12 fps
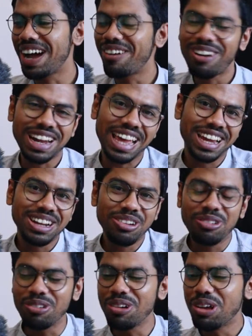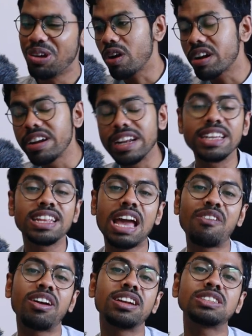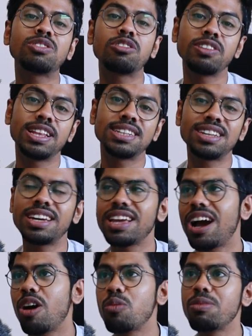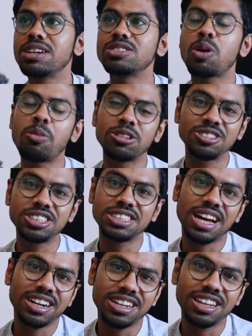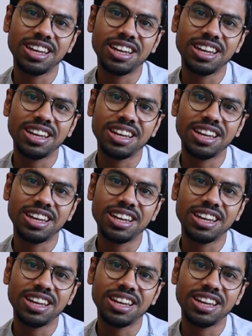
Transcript: what I can do for creating the awareness for VLSI, how much opportunities are